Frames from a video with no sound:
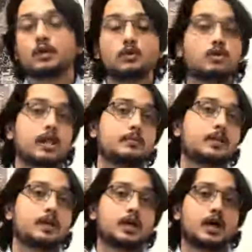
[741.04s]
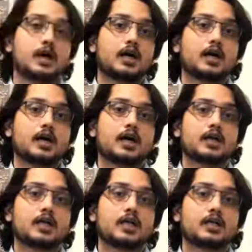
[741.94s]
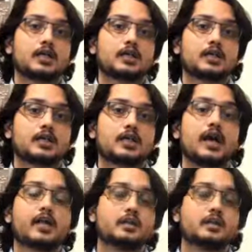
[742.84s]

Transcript: do tell me uh, the